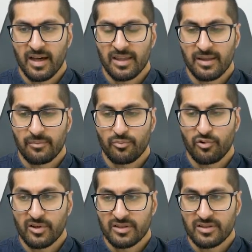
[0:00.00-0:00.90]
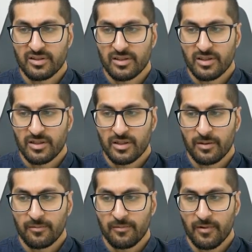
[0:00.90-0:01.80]
and then press
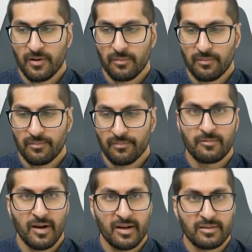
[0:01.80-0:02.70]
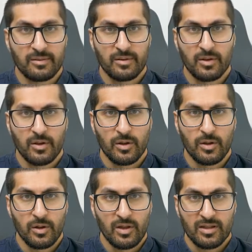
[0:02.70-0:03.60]
confirm. In fact,
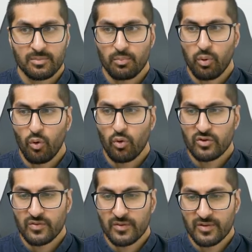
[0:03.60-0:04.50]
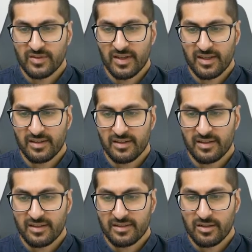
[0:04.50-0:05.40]
let's pause for a second
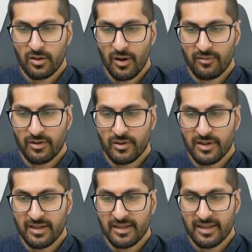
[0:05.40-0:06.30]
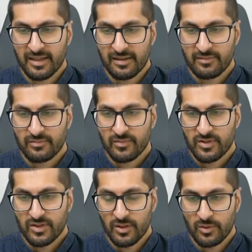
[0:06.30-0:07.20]
and let's go have a look in here.
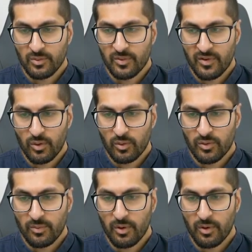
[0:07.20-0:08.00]
So we've got all the